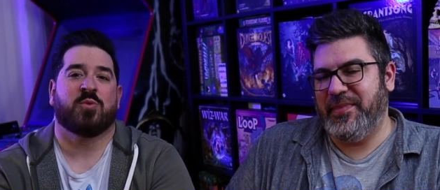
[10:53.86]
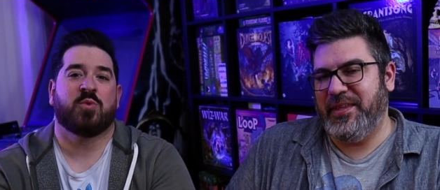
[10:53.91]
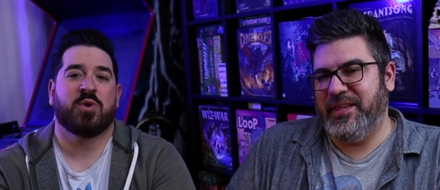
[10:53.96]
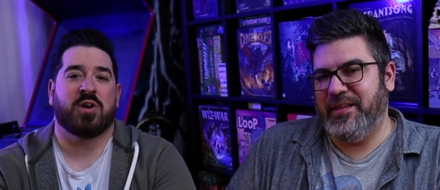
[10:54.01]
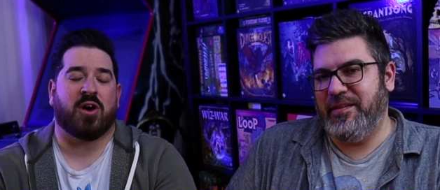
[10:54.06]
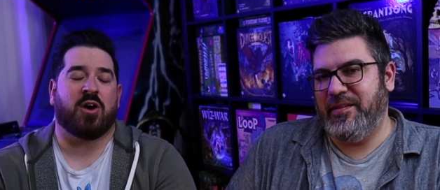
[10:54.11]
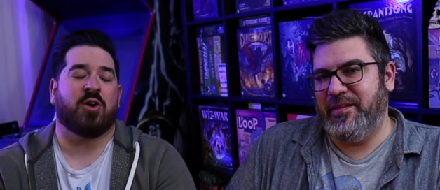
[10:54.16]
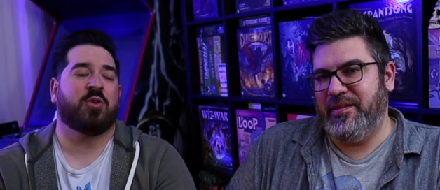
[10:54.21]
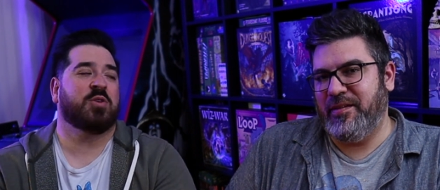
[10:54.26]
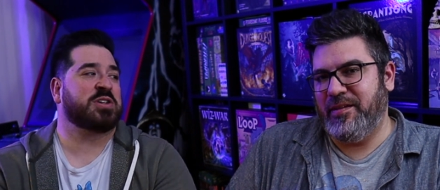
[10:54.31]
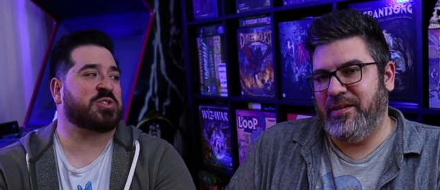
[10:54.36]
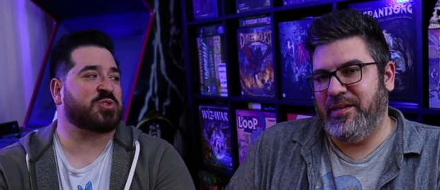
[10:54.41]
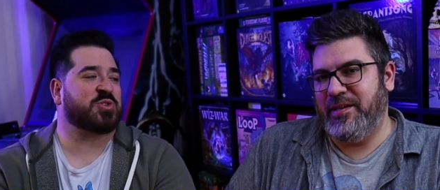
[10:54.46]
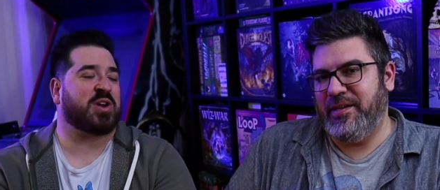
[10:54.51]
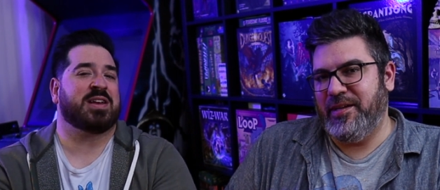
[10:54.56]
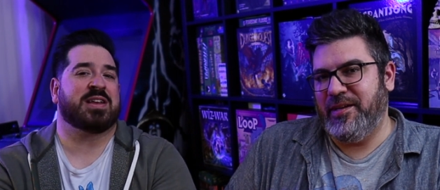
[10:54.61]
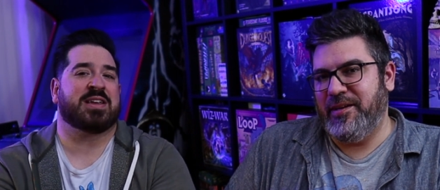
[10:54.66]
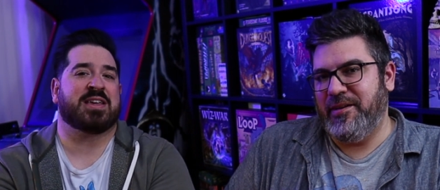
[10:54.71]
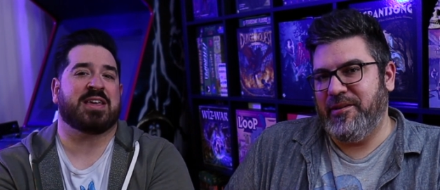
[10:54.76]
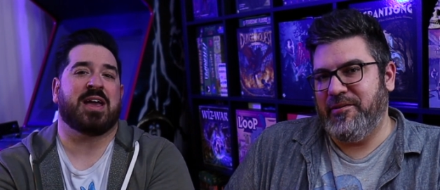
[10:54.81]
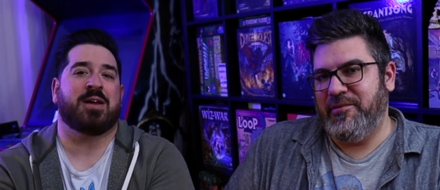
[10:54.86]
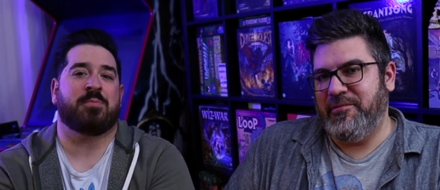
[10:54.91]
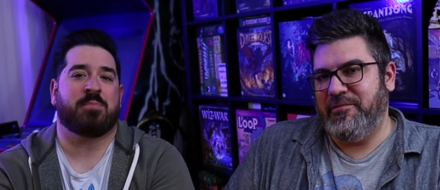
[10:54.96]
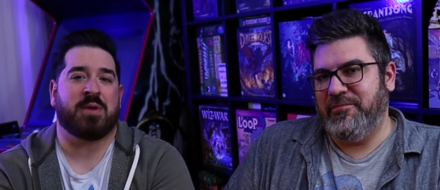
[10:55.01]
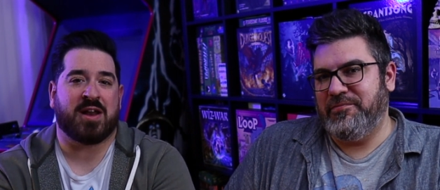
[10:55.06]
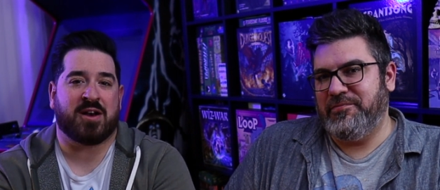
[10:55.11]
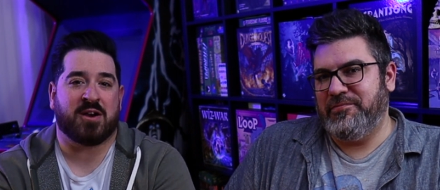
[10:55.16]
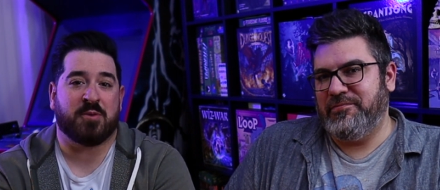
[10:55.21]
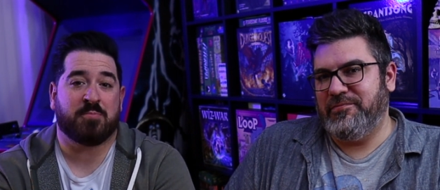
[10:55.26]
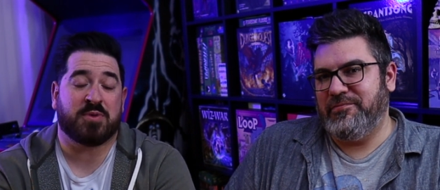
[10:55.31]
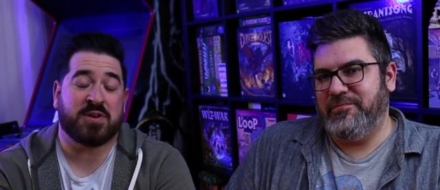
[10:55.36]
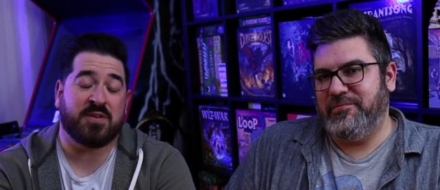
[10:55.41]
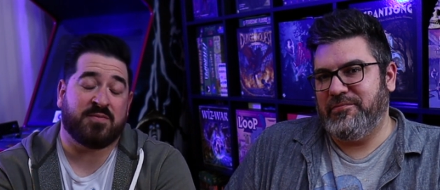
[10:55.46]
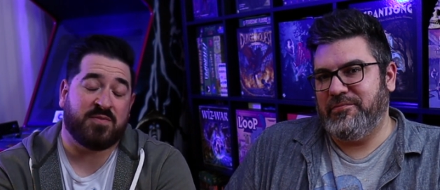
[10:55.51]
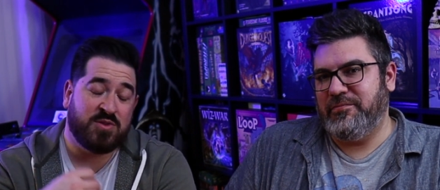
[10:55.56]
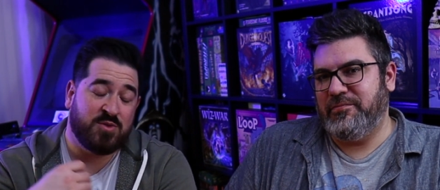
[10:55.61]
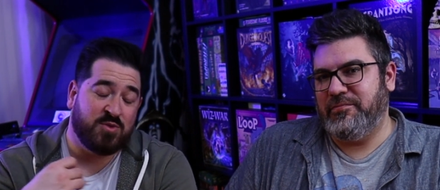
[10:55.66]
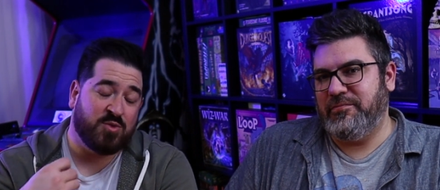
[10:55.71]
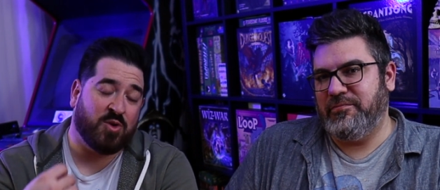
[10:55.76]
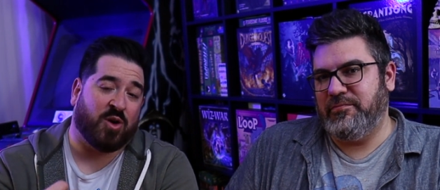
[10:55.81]
Speaker 1: We're always trying to get better. But if
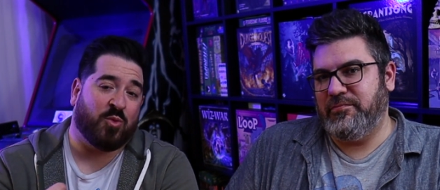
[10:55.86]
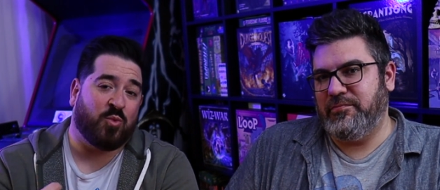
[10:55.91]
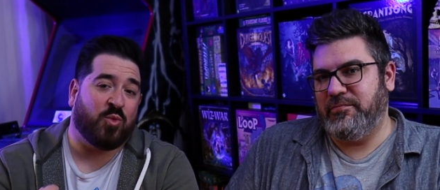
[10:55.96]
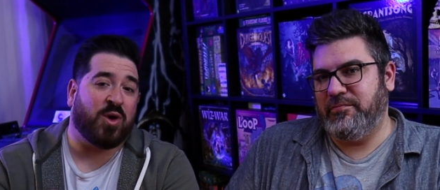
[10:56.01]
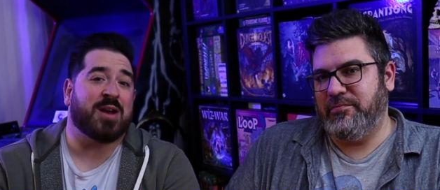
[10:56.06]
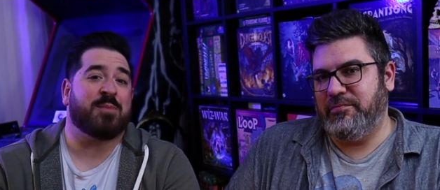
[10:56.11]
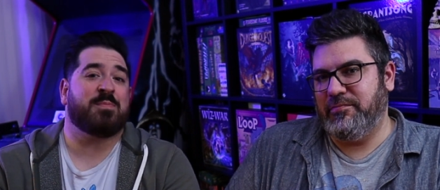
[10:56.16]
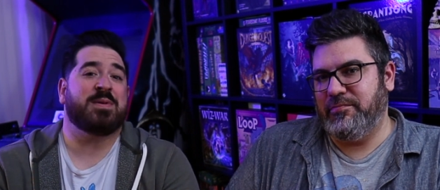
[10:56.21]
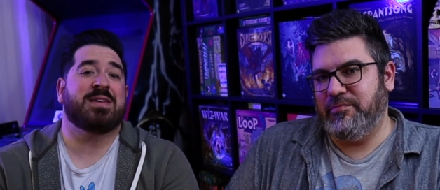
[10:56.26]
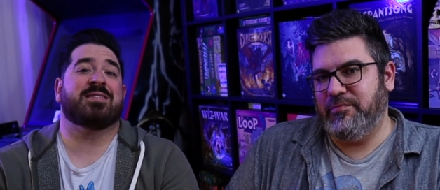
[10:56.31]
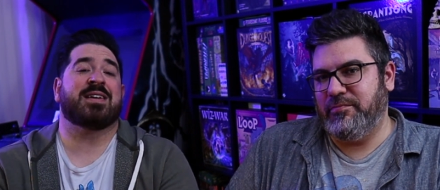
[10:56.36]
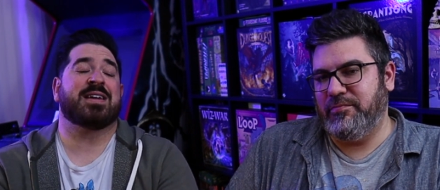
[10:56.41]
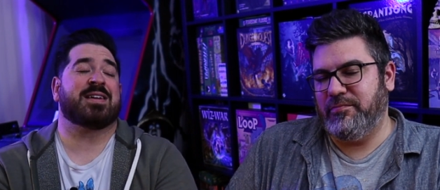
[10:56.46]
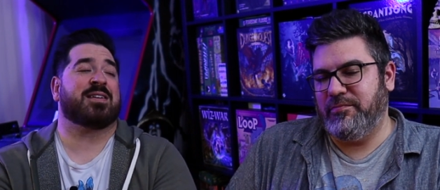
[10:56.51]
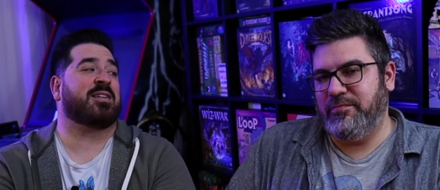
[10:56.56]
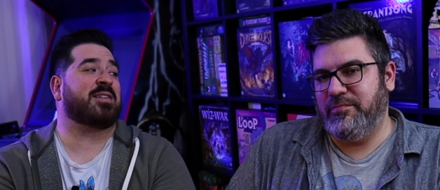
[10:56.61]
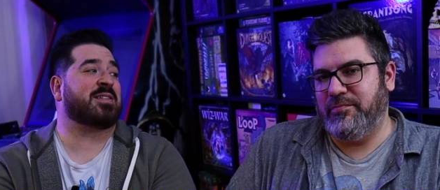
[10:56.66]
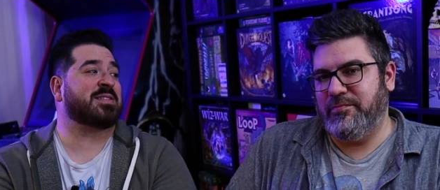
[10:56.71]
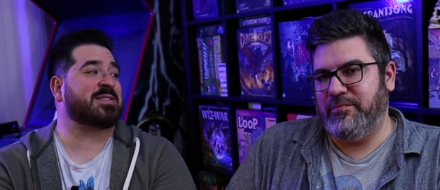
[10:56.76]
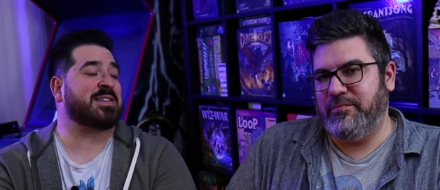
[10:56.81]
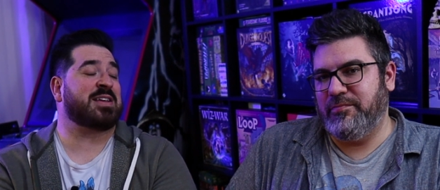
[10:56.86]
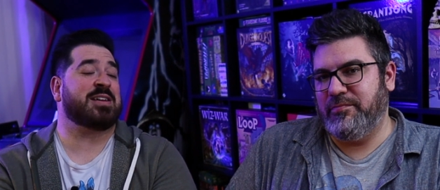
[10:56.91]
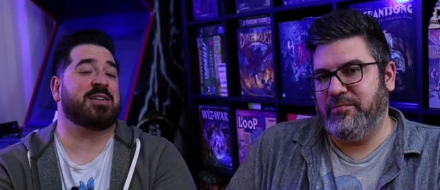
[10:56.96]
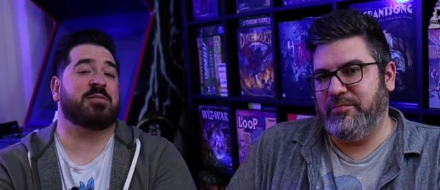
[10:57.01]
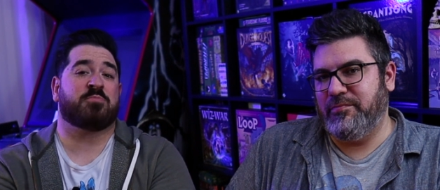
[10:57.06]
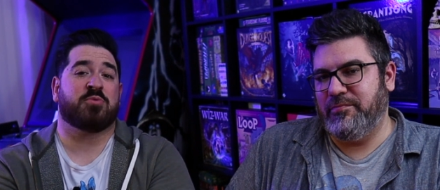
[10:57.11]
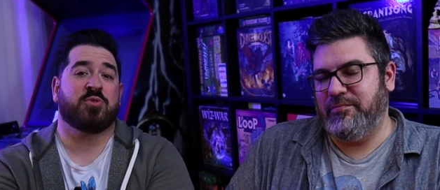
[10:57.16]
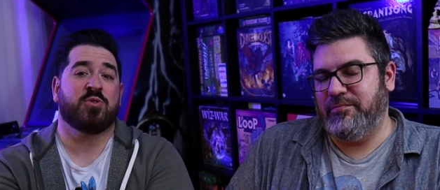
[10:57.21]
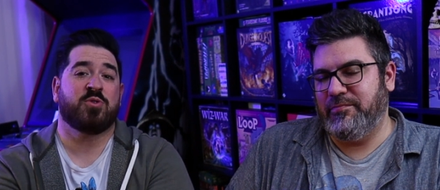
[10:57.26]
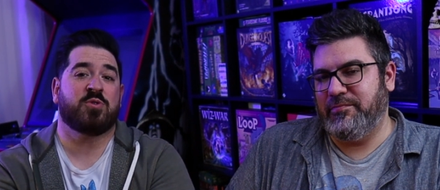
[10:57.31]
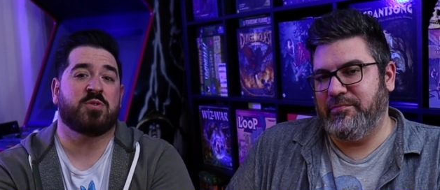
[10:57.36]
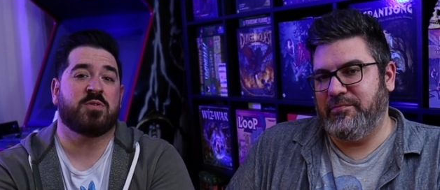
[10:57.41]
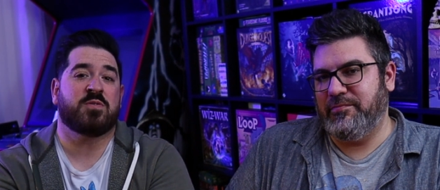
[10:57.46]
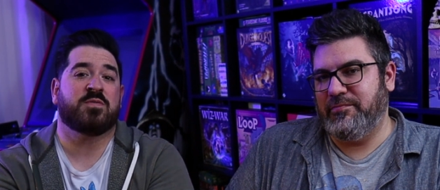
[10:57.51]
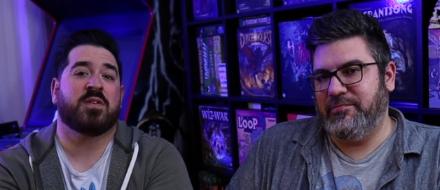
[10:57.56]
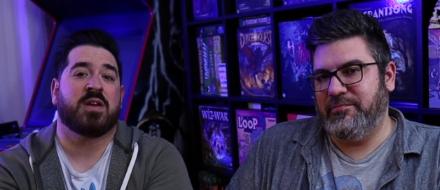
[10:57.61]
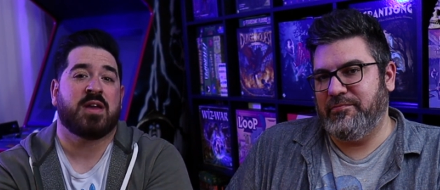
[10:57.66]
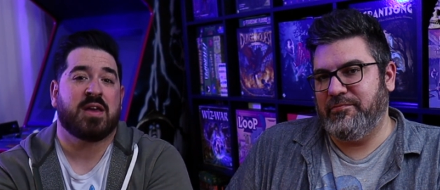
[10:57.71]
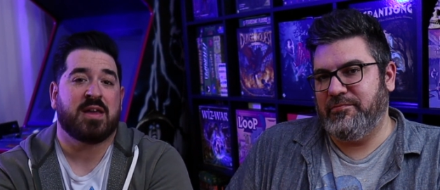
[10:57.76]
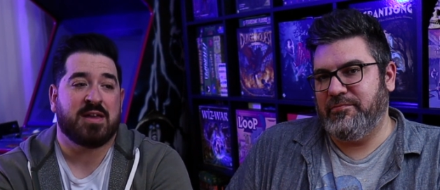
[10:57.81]
you want to be like us and improve,